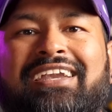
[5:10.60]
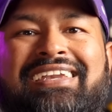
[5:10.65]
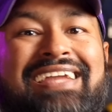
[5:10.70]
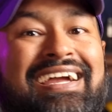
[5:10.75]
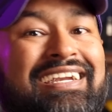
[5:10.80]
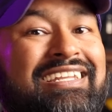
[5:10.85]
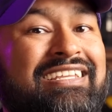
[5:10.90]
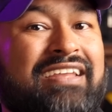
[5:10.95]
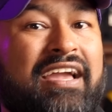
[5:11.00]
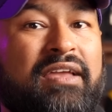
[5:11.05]

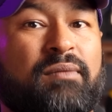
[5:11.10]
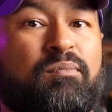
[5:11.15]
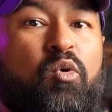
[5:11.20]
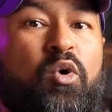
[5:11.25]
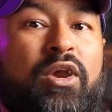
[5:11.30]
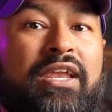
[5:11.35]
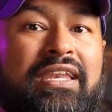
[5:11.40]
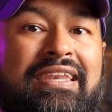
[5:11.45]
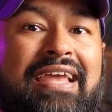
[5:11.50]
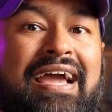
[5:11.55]

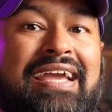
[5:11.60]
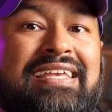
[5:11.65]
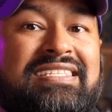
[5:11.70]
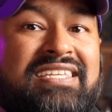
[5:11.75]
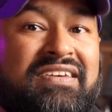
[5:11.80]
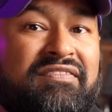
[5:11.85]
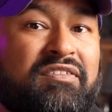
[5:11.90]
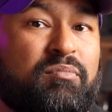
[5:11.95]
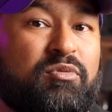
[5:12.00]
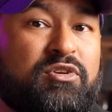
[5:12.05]

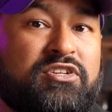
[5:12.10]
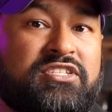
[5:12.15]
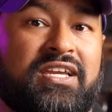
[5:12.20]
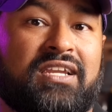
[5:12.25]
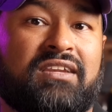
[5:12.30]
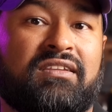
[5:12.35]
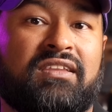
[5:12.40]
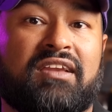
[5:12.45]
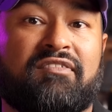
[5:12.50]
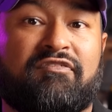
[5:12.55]

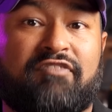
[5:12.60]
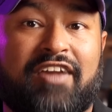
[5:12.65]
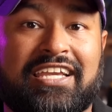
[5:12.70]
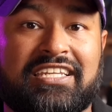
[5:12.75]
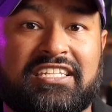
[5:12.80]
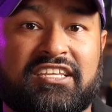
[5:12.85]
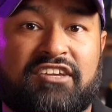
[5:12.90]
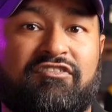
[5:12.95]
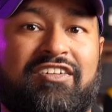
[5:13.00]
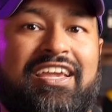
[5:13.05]
99.97%
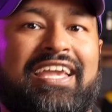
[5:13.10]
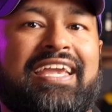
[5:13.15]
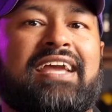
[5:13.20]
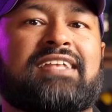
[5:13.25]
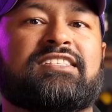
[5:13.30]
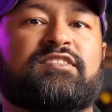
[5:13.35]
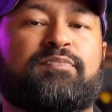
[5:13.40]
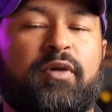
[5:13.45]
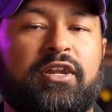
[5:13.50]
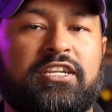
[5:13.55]
effective
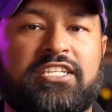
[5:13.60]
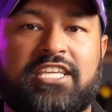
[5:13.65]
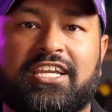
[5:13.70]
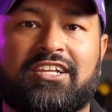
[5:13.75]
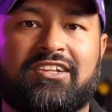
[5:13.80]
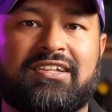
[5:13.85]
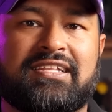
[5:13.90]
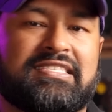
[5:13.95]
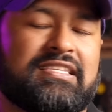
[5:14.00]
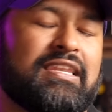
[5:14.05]
against
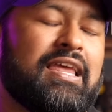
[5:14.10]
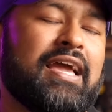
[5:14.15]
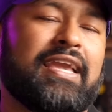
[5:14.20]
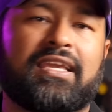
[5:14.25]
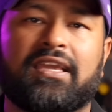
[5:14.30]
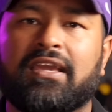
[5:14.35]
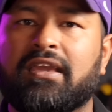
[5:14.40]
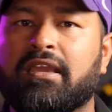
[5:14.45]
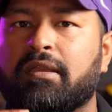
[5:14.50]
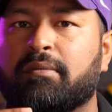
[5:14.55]
particulates
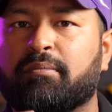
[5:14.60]
like